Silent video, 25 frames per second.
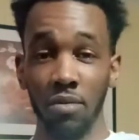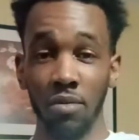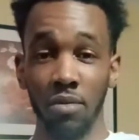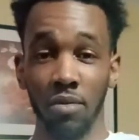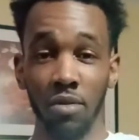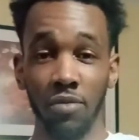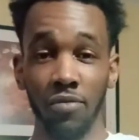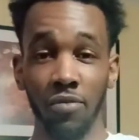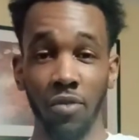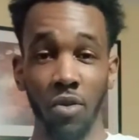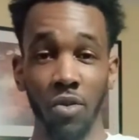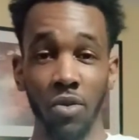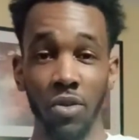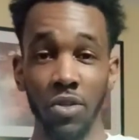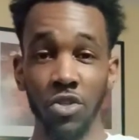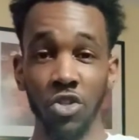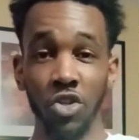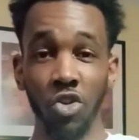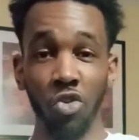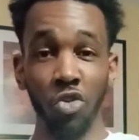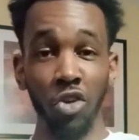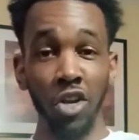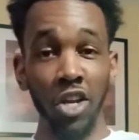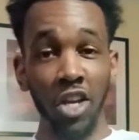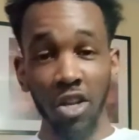As far as
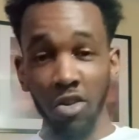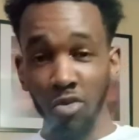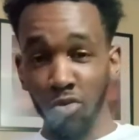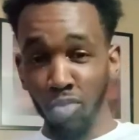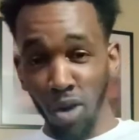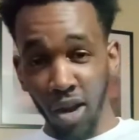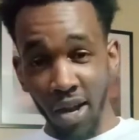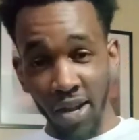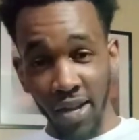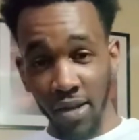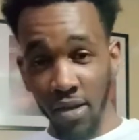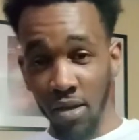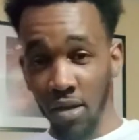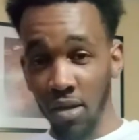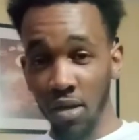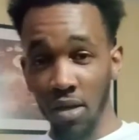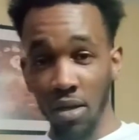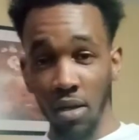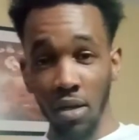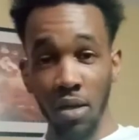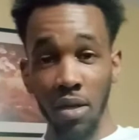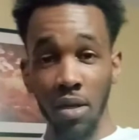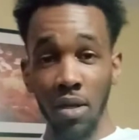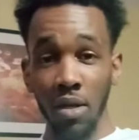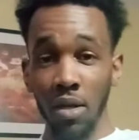screenwriting
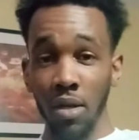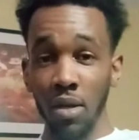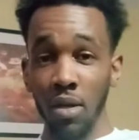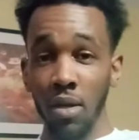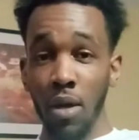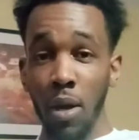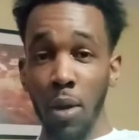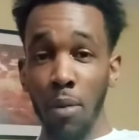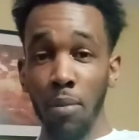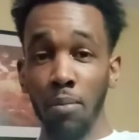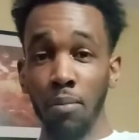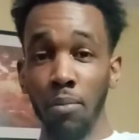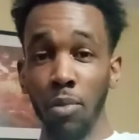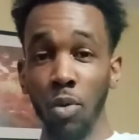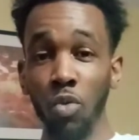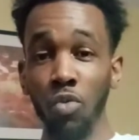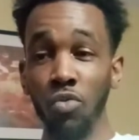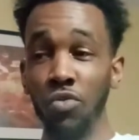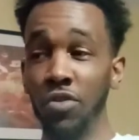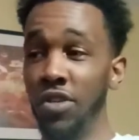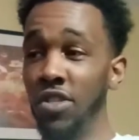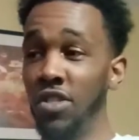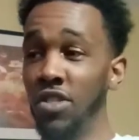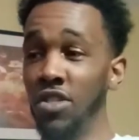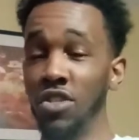and
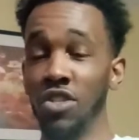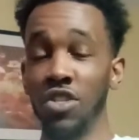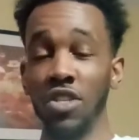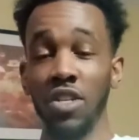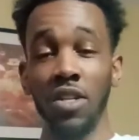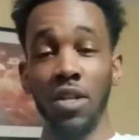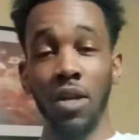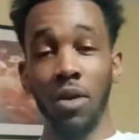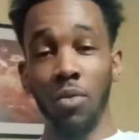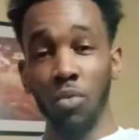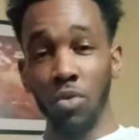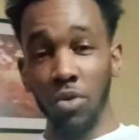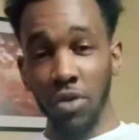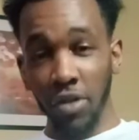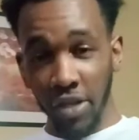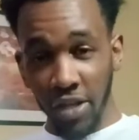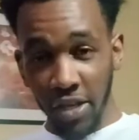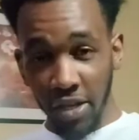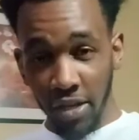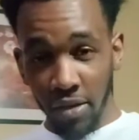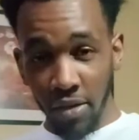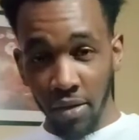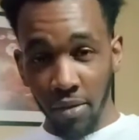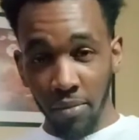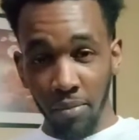movies and shit, I want to
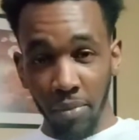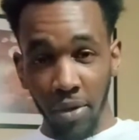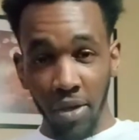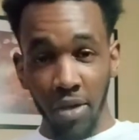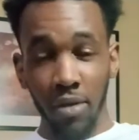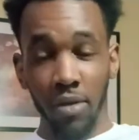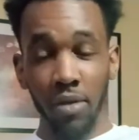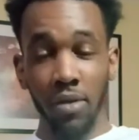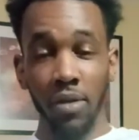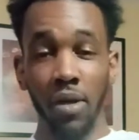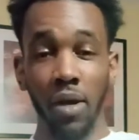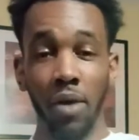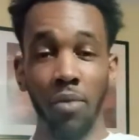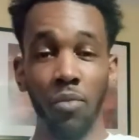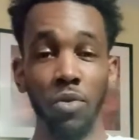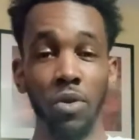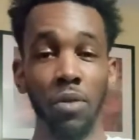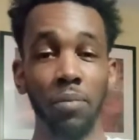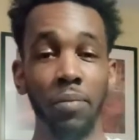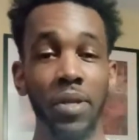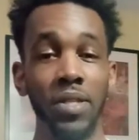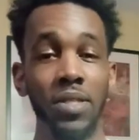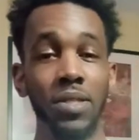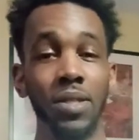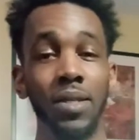get better. I want to
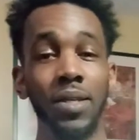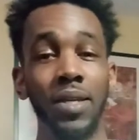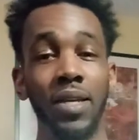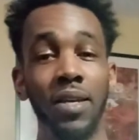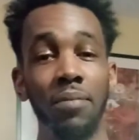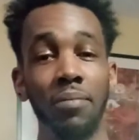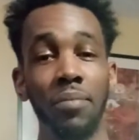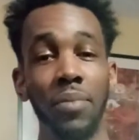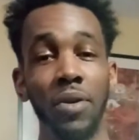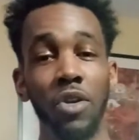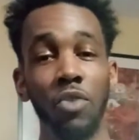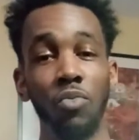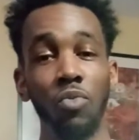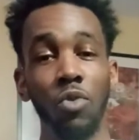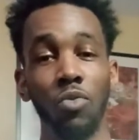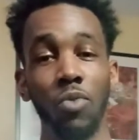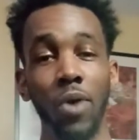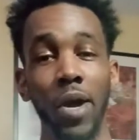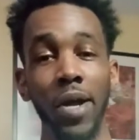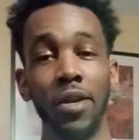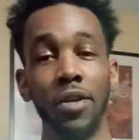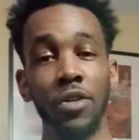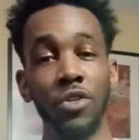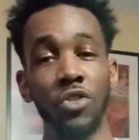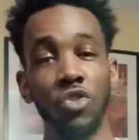mentally get better with
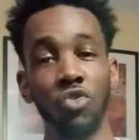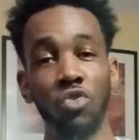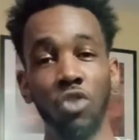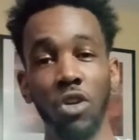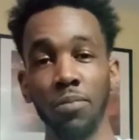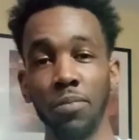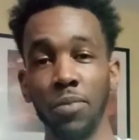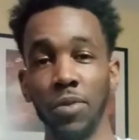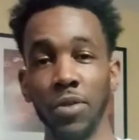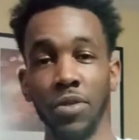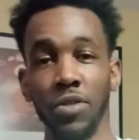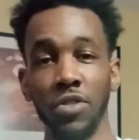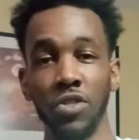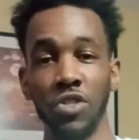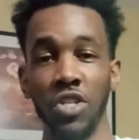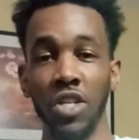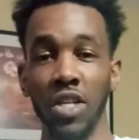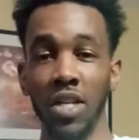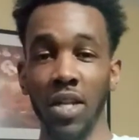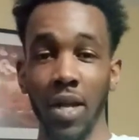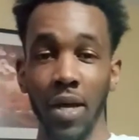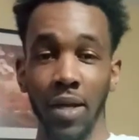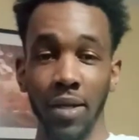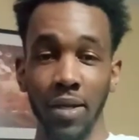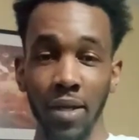writing a script and
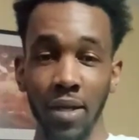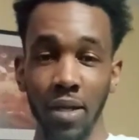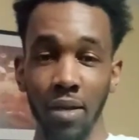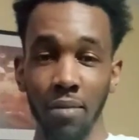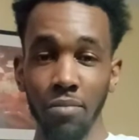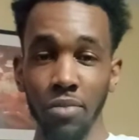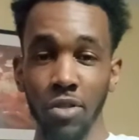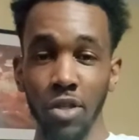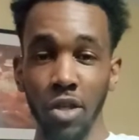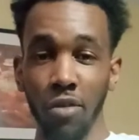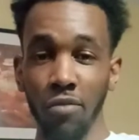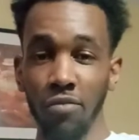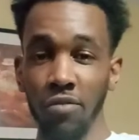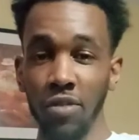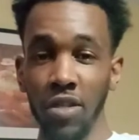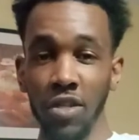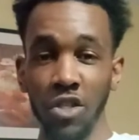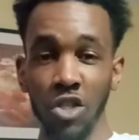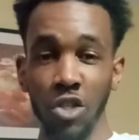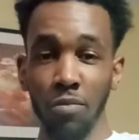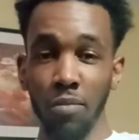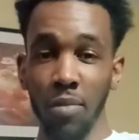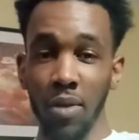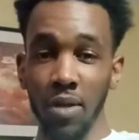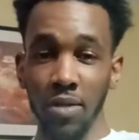shit like that. I'm
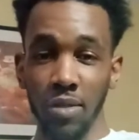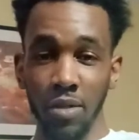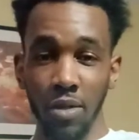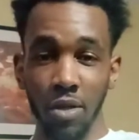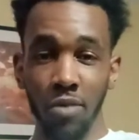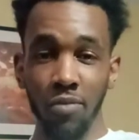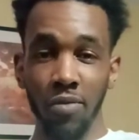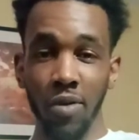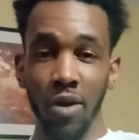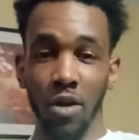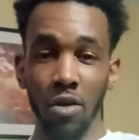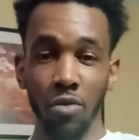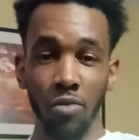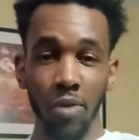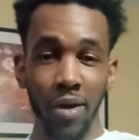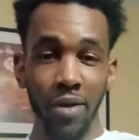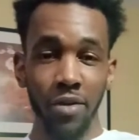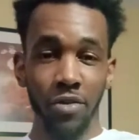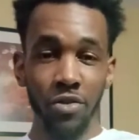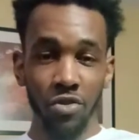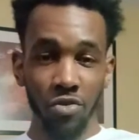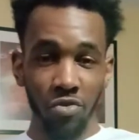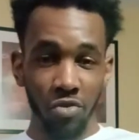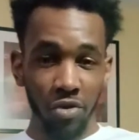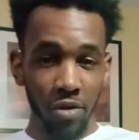self-teaching myself how to write
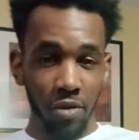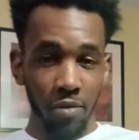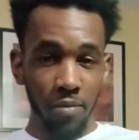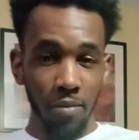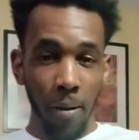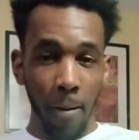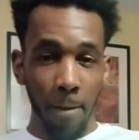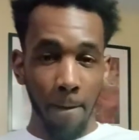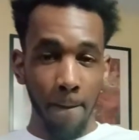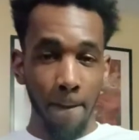a script.